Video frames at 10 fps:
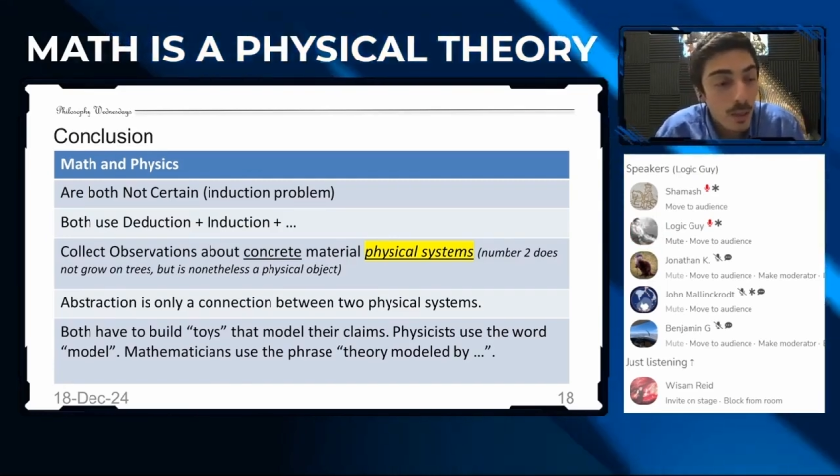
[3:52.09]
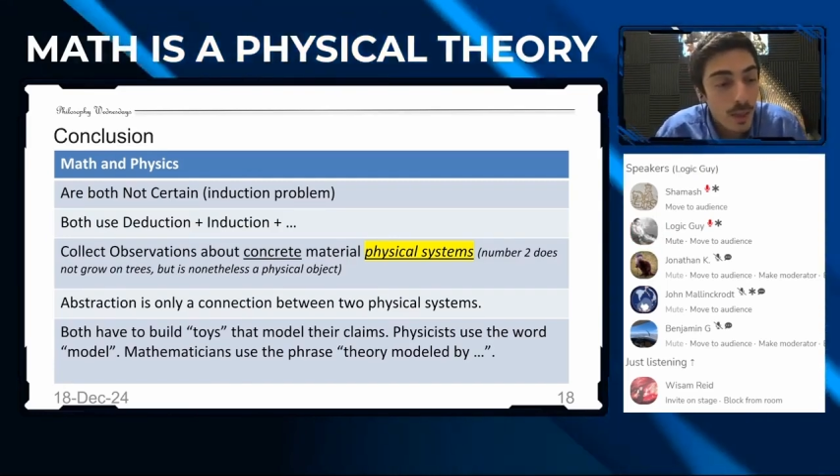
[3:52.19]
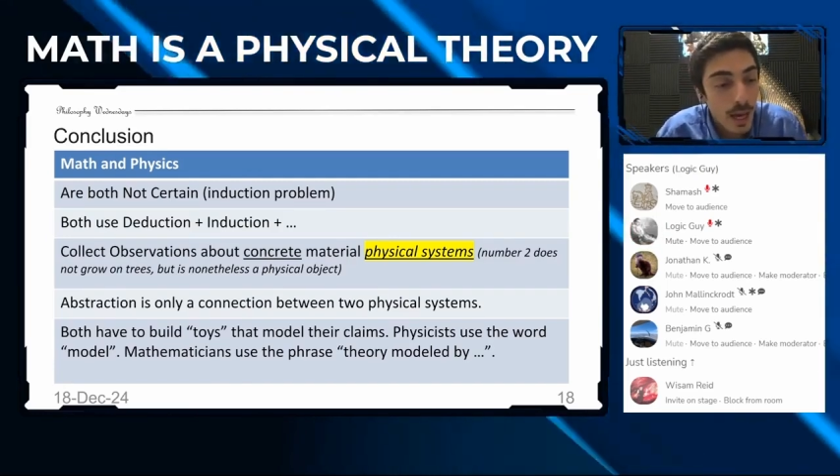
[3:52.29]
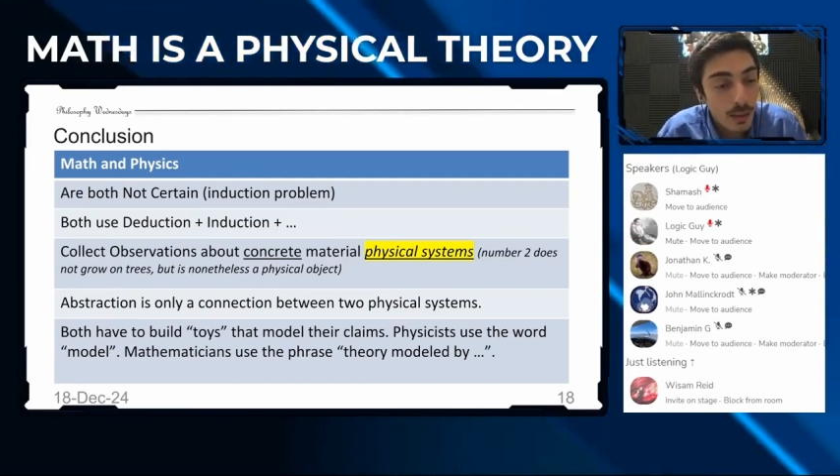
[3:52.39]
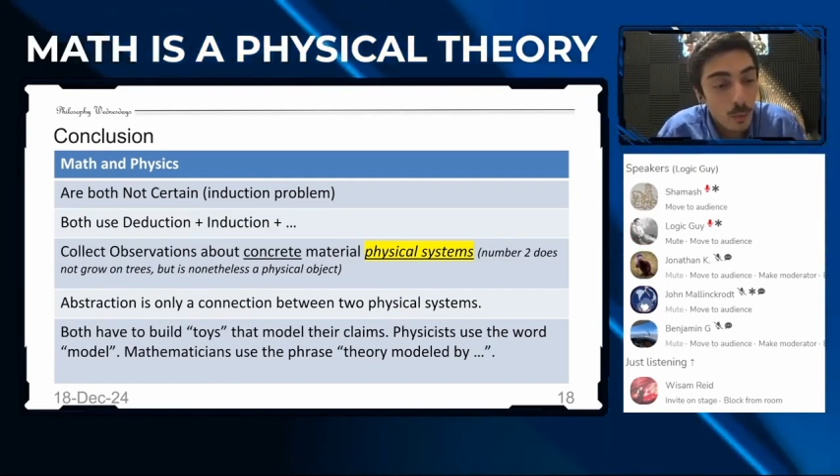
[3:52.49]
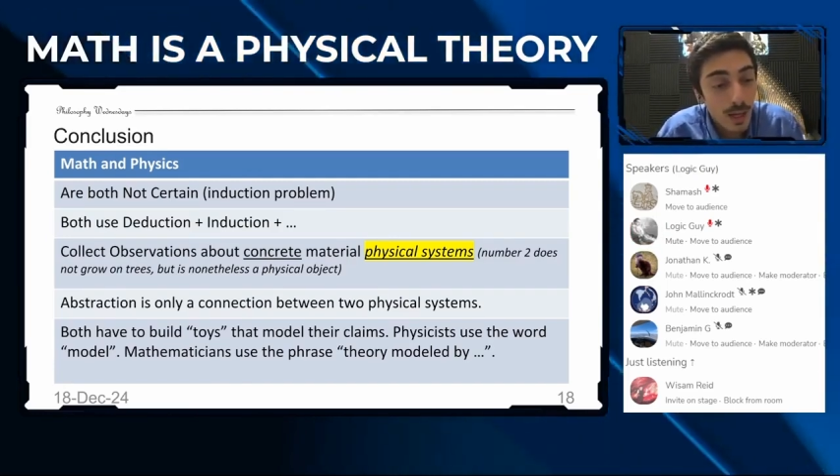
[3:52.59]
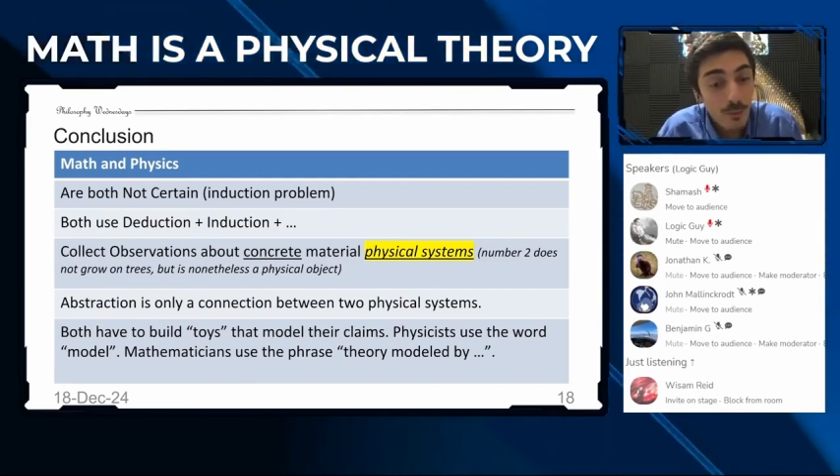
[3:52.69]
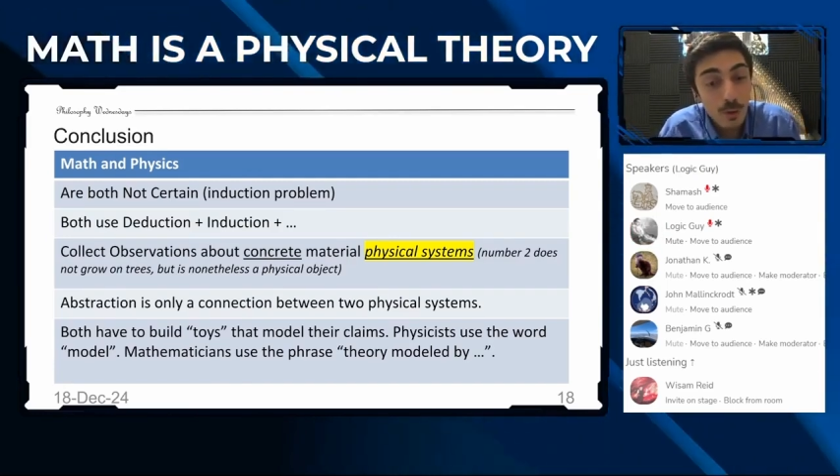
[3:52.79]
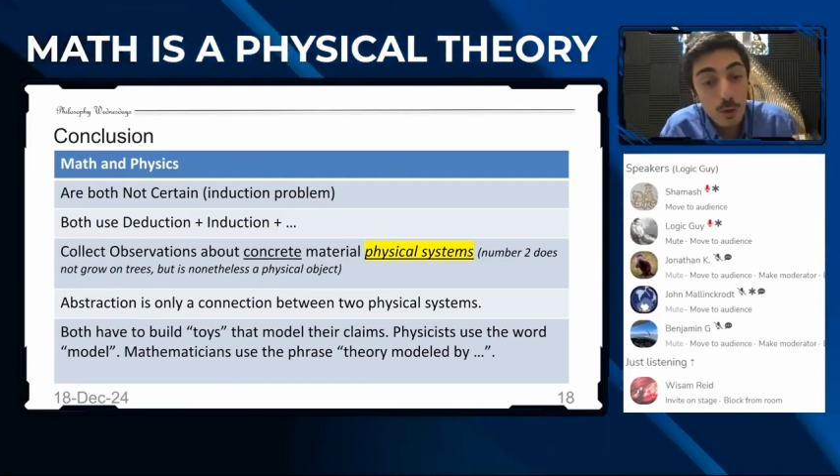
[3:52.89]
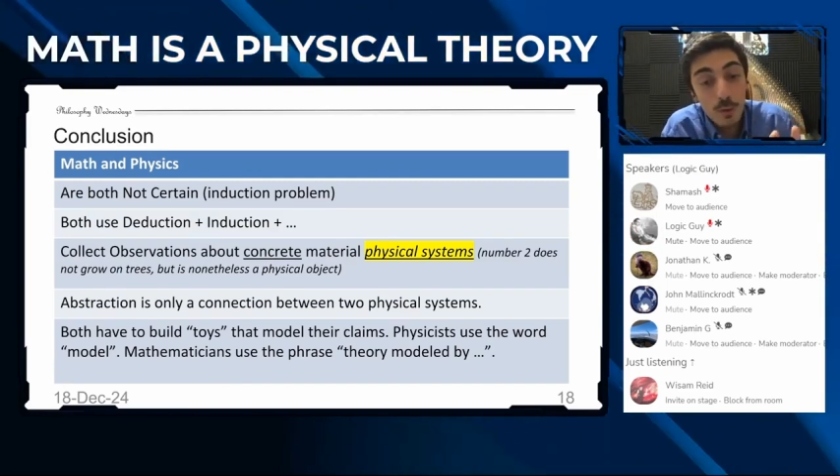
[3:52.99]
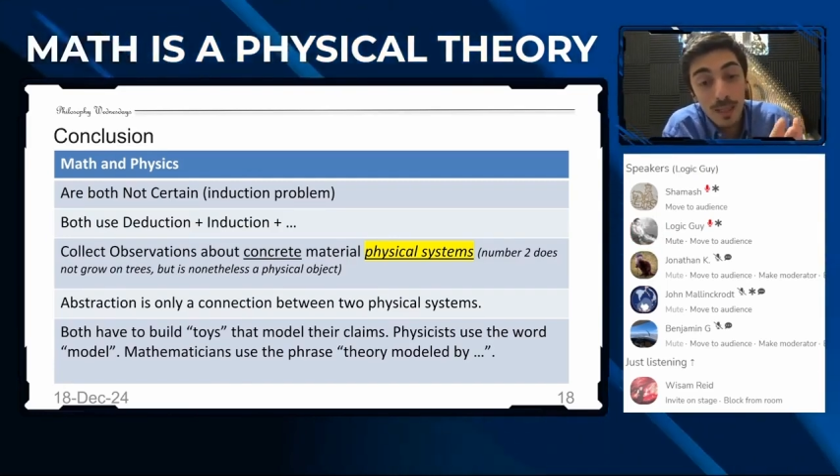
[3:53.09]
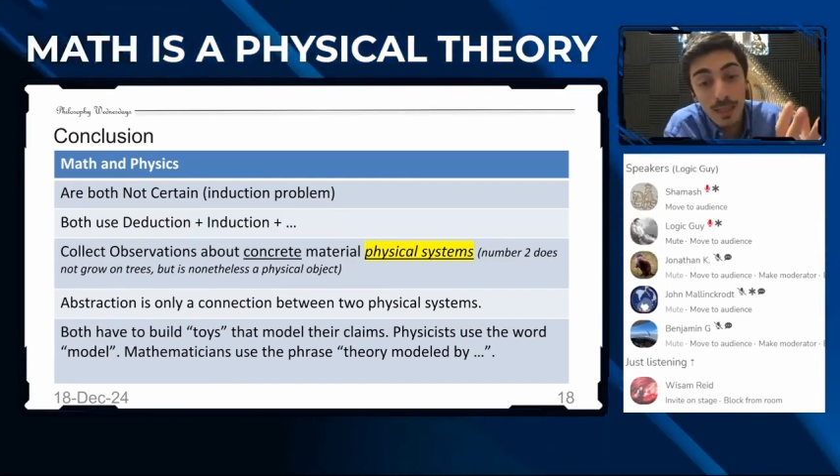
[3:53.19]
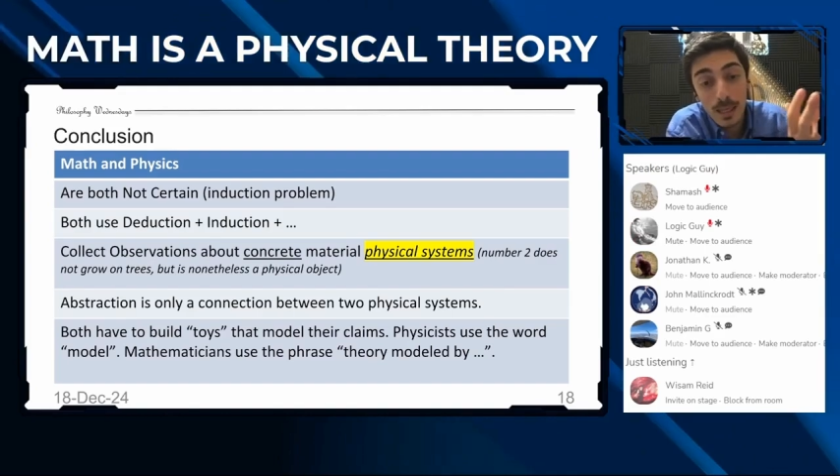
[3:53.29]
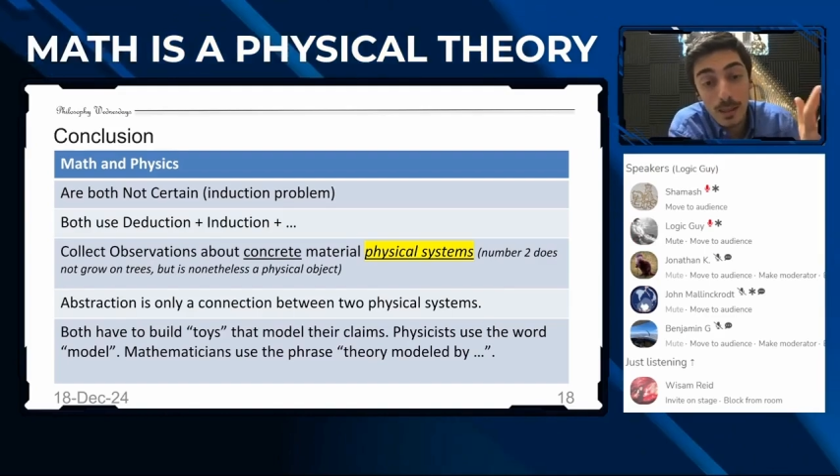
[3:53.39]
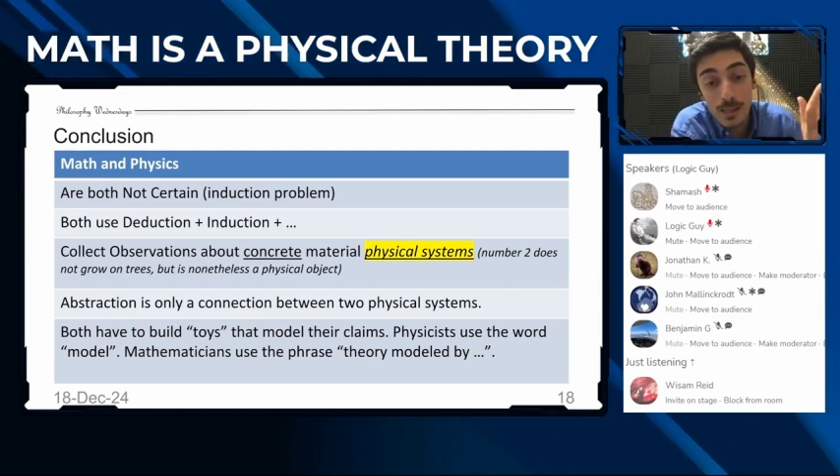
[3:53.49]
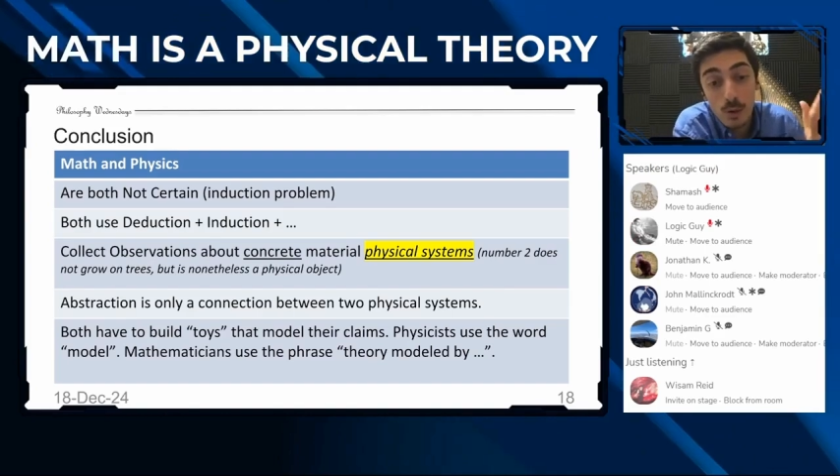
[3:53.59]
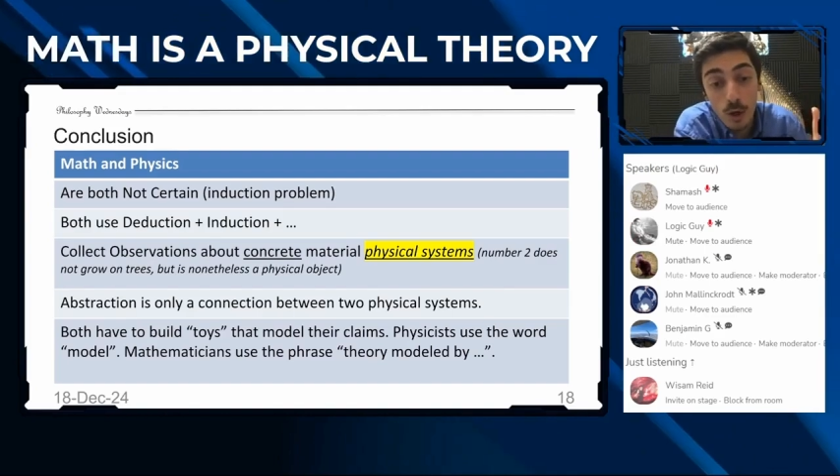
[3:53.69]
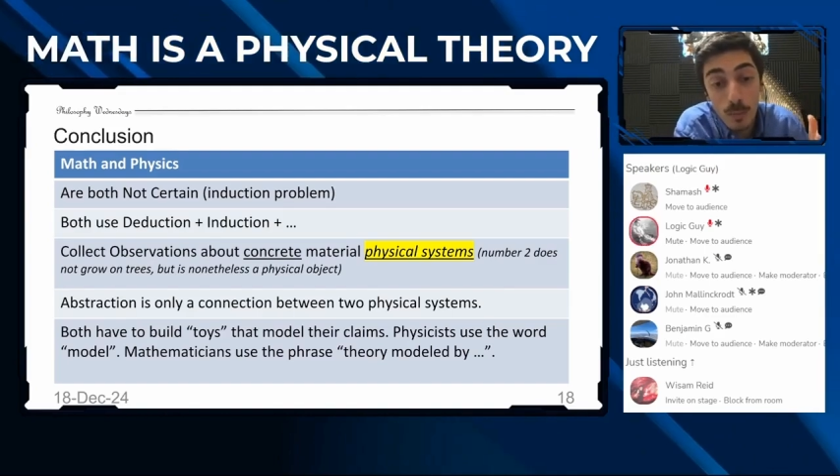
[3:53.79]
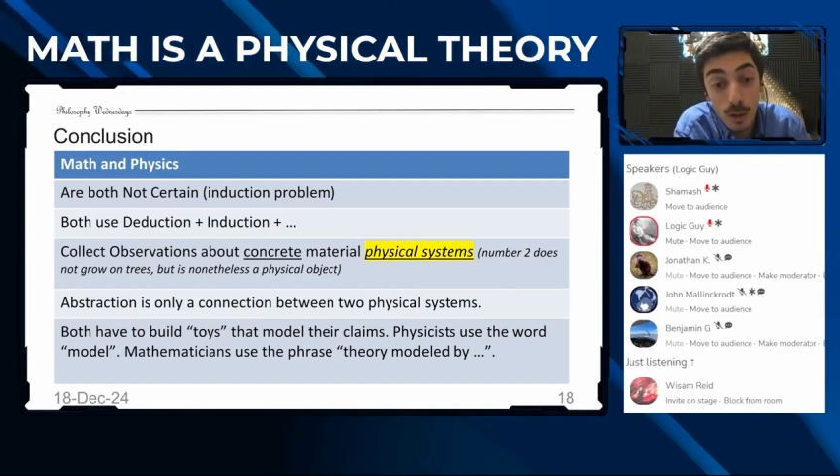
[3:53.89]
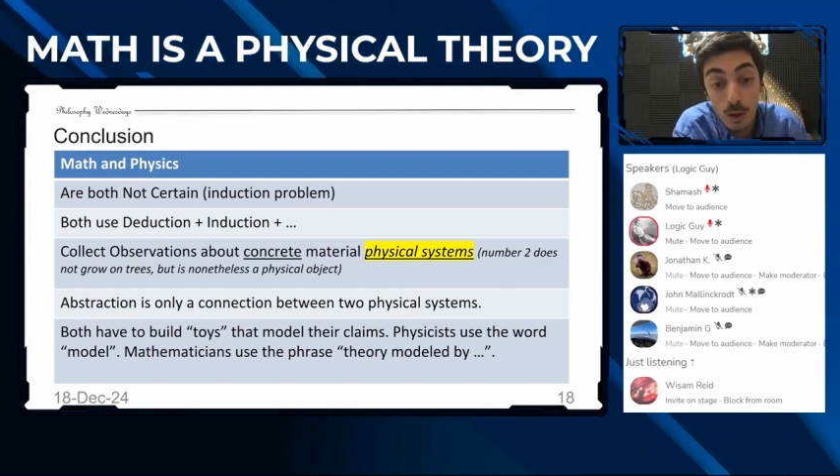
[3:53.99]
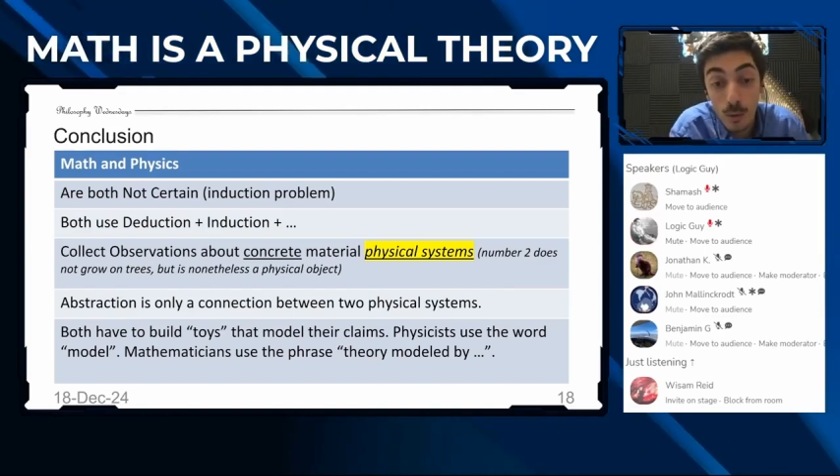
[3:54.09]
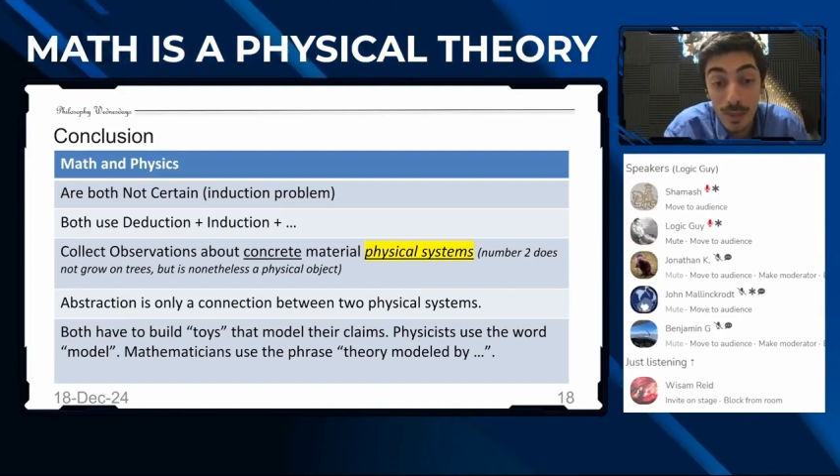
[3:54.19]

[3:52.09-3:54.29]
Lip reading: that whenever you're building this toy model,